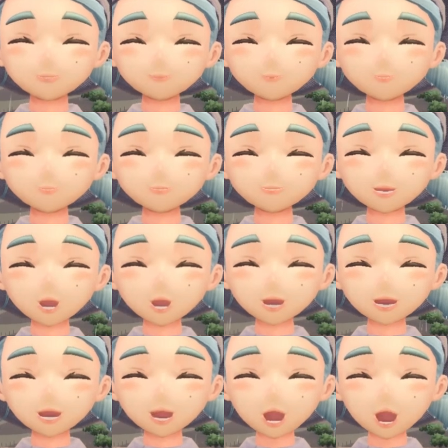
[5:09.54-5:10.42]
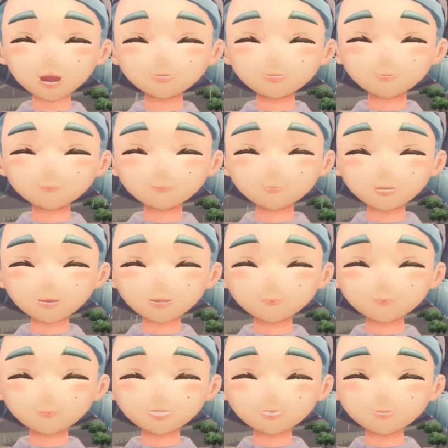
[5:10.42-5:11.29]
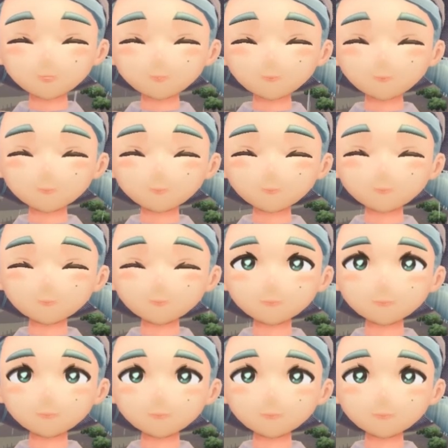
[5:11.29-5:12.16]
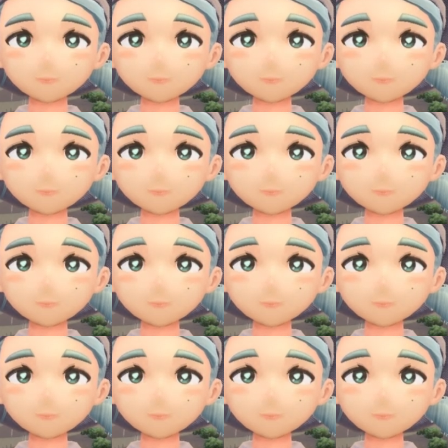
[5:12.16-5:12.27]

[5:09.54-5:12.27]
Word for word: Forgive me, my name is Katy and I am the gym leader here in